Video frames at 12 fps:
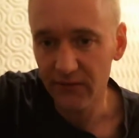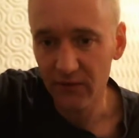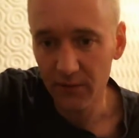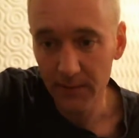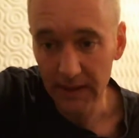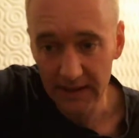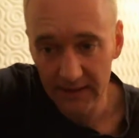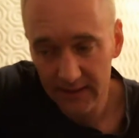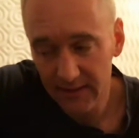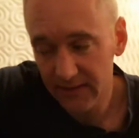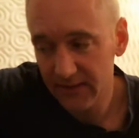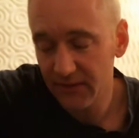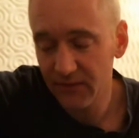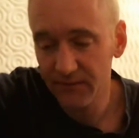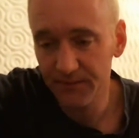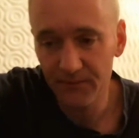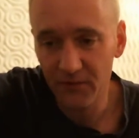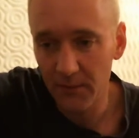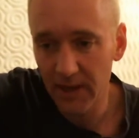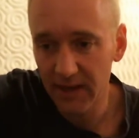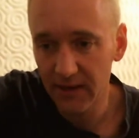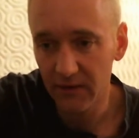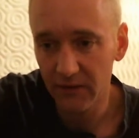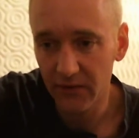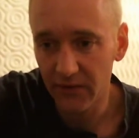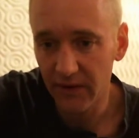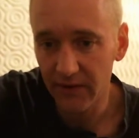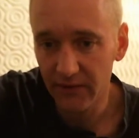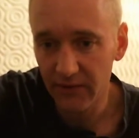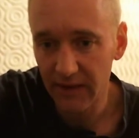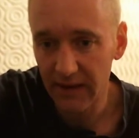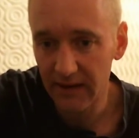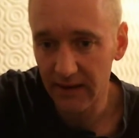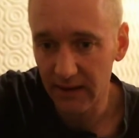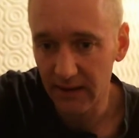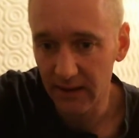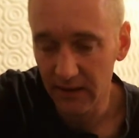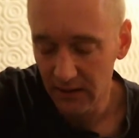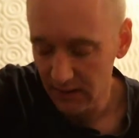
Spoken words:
for me at least, for my ears, is outstanding